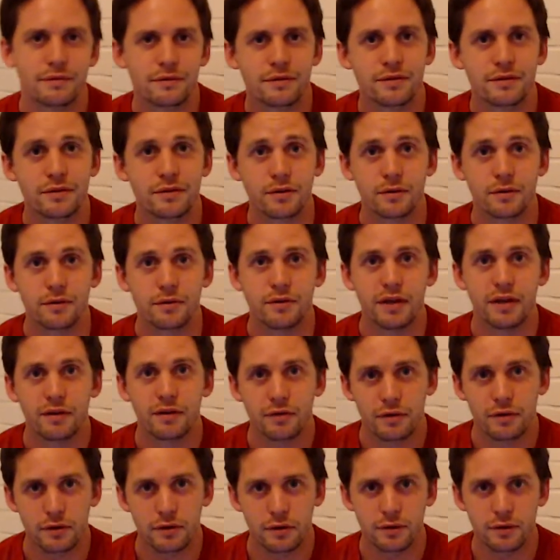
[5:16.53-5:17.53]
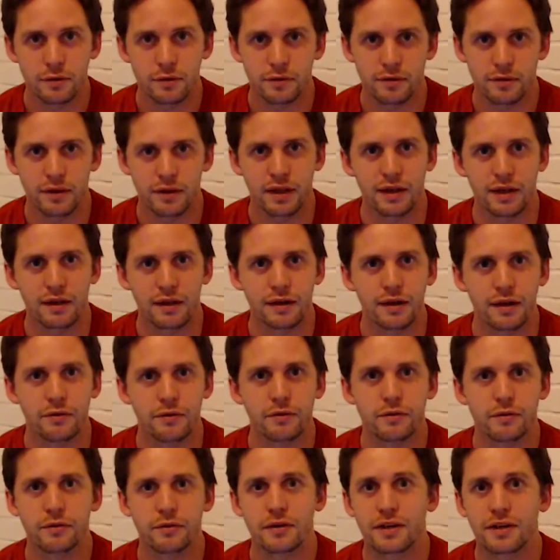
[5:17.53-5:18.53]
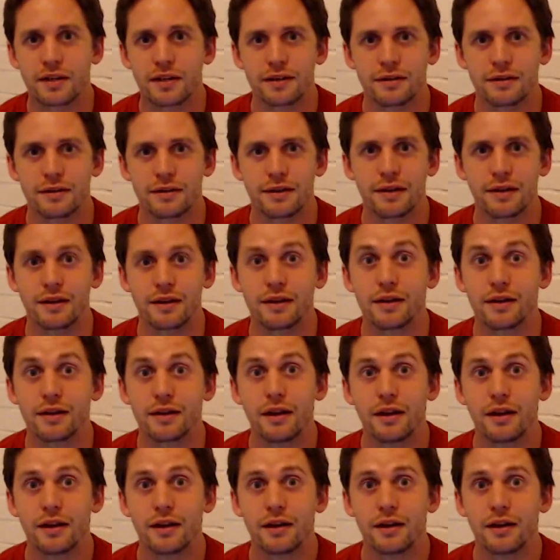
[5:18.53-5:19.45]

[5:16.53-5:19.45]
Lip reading: So never lose that. Never forget that